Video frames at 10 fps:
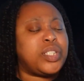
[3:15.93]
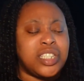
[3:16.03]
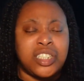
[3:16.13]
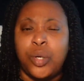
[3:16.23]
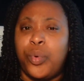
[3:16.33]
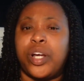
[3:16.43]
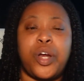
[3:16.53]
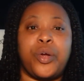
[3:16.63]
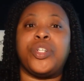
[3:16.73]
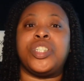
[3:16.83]
is so
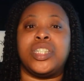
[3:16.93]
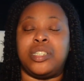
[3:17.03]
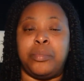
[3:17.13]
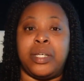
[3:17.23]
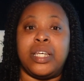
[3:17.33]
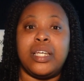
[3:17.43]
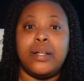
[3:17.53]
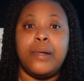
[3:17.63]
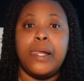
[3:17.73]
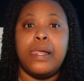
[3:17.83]
encouraging to me,
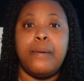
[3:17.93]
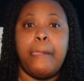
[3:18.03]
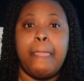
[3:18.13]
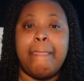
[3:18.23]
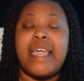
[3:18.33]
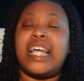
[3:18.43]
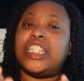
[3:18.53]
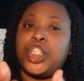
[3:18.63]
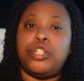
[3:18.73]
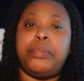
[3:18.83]
as it
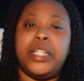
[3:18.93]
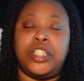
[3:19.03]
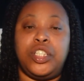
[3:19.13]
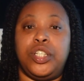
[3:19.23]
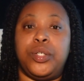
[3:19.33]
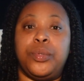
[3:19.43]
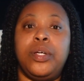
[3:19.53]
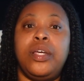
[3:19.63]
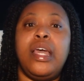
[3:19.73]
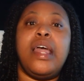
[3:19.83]
should be to you,
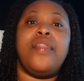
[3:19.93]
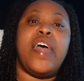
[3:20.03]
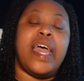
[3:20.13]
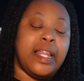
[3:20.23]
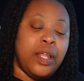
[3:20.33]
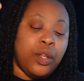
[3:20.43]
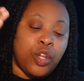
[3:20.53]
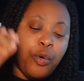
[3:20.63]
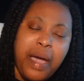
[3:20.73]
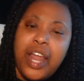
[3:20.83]
that
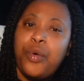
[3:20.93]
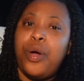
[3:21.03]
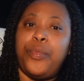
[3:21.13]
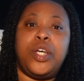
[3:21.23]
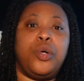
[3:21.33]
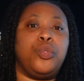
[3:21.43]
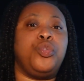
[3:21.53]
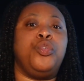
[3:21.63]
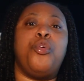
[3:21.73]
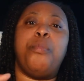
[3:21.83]
no matter what we go through,
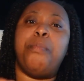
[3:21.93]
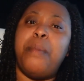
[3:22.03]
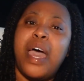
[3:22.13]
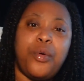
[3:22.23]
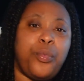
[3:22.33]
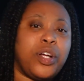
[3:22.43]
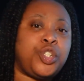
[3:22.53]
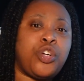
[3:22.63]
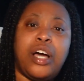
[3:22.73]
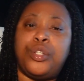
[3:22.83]
no matter what
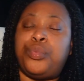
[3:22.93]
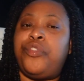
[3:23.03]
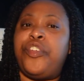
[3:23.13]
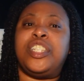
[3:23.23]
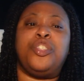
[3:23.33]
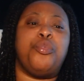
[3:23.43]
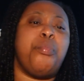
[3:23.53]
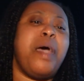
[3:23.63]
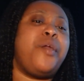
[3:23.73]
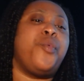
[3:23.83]
trials we face, no
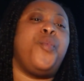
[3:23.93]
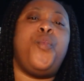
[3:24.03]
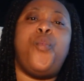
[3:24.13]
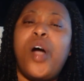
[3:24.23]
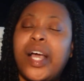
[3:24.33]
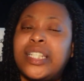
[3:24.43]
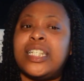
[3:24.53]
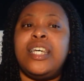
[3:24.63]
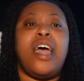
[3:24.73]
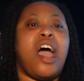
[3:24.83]
matter what
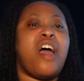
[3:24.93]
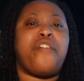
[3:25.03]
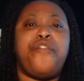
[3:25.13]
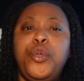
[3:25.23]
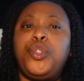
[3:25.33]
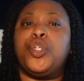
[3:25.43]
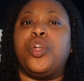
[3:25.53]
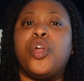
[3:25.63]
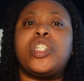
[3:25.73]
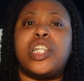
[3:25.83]
our future
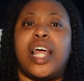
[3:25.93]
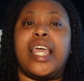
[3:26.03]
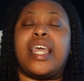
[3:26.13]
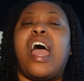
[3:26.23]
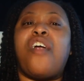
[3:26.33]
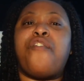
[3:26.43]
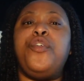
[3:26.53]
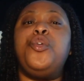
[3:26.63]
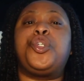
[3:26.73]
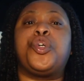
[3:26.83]
looks like, our
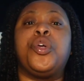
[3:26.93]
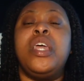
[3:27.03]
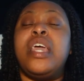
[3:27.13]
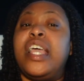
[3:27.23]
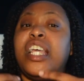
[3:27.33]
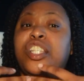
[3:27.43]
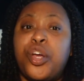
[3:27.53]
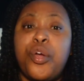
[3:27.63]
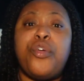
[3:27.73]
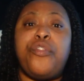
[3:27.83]
future,
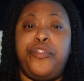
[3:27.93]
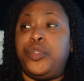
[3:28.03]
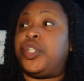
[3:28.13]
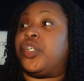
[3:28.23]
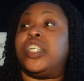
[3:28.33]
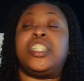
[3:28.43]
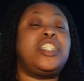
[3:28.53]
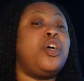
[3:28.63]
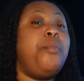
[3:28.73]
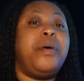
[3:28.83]
eternal future, is
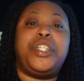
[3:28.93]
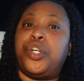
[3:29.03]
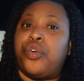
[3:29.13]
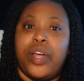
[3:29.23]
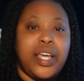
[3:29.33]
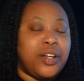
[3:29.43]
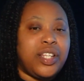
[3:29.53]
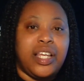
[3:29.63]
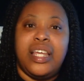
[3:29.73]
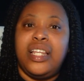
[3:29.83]
so much greater
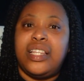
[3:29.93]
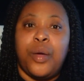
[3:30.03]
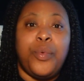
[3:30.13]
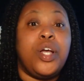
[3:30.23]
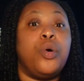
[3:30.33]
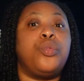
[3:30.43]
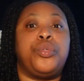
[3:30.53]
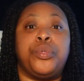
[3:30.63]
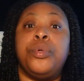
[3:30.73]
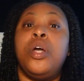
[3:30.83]
than anything we go
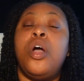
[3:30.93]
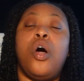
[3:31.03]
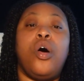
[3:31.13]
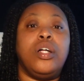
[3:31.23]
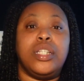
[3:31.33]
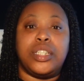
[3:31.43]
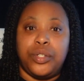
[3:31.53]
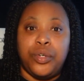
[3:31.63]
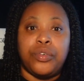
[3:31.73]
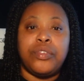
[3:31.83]
through on this
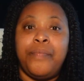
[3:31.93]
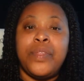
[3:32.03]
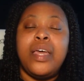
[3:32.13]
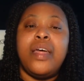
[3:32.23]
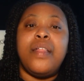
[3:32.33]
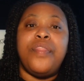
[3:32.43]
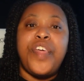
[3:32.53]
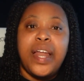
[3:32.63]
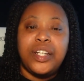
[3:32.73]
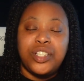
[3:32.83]
earth.
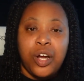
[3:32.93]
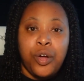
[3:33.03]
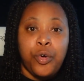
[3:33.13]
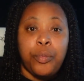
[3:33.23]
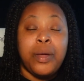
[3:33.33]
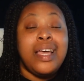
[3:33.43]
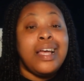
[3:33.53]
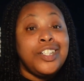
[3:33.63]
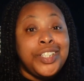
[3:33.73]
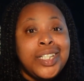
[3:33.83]
That is our hope.
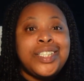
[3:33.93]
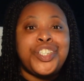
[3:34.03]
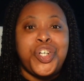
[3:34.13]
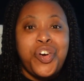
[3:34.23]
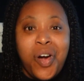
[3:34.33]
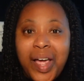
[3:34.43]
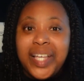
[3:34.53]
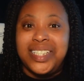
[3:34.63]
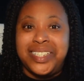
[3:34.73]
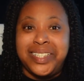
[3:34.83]
Jesus
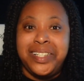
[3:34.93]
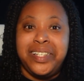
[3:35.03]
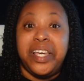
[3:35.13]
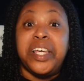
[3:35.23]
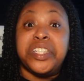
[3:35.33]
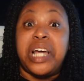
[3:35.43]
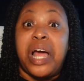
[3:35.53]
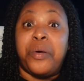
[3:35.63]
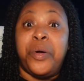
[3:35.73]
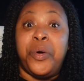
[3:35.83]
Christ is
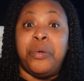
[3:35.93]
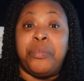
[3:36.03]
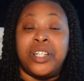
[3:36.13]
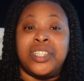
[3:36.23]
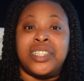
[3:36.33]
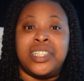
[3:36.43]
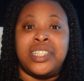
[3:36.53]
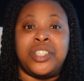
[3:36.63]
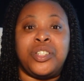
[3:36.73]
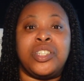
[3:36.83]
our hope, brothers and
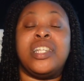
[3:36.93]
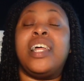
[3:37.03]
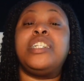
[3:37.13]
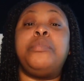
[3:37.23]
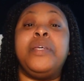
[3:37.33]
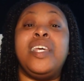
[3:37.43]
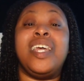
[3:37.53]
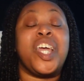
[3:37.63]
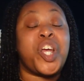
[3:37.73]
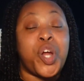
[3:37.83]
sisters, and let us be
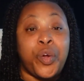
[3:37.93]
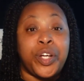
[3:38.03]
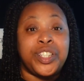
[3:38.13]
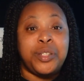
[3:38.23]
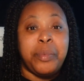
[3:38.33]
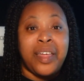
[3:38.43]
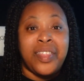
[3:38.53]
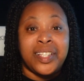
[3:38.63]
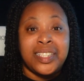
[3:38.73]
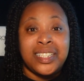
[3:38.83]
encouraged by
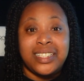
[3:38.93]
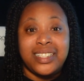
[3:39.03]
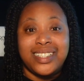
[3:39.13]
this.